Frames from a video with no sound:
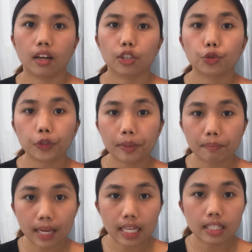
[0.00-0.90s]
to
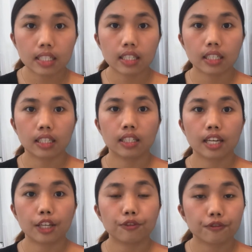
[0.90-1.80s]
remain in
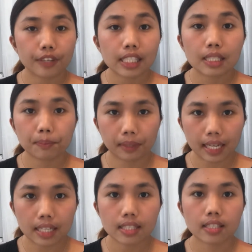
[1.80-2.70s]
a fixed
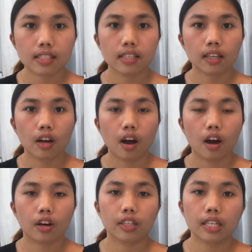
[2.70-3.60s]
place
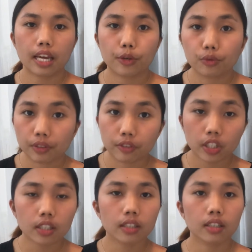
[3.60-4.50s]
on a river,